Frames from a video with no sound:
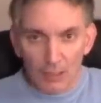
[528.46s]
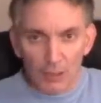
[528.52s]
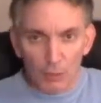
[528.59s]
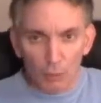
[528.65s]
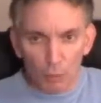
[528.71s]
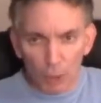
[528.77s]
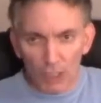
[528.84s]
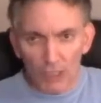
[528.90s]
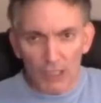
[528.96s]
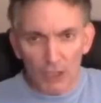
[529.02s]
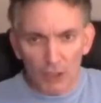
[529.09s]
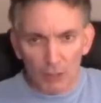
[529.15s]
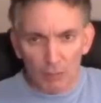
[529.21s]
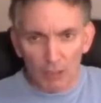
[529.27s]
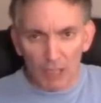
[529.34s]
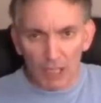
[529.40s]
And to
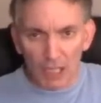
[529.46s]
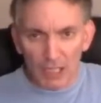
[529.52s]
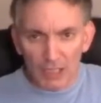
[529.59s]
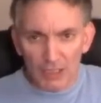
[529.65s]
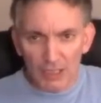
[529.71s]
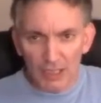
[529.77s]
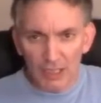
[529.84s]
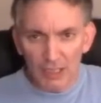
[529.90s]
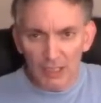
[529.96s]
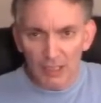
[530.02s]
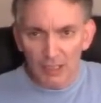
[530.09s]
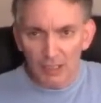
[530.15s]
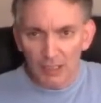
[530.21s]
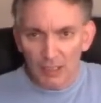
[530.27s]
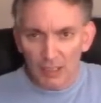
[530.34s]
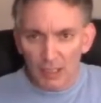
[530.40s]
work out the molality,
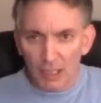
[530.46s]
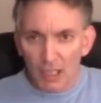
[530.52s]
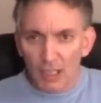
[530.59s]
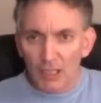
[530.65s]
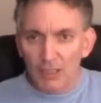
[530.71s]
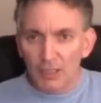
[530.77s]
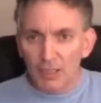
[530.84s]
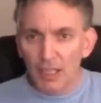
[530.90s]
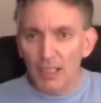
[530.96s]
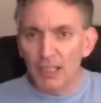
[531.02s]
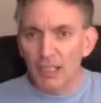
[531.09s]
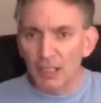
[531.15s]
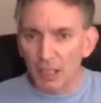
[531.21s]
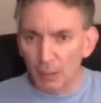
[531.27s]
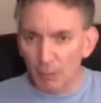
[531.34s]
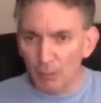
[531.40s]

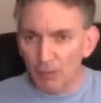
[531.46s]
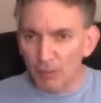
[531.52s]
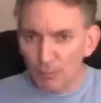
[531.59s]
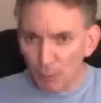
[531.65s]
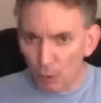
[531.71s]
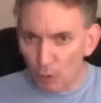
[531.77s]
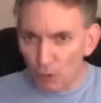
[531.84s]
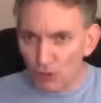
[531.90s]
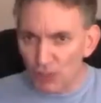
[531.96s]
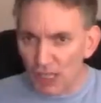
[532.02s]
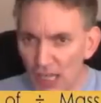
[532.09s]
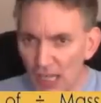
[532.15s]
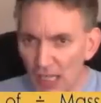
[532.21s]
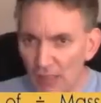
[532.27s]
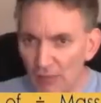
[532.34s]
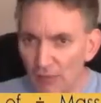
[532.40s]
take the number of moles
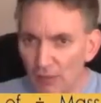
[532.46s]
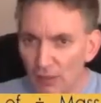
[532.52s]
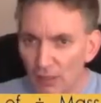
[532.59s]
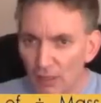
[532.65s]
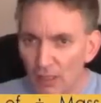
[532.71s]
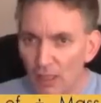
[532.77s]
you have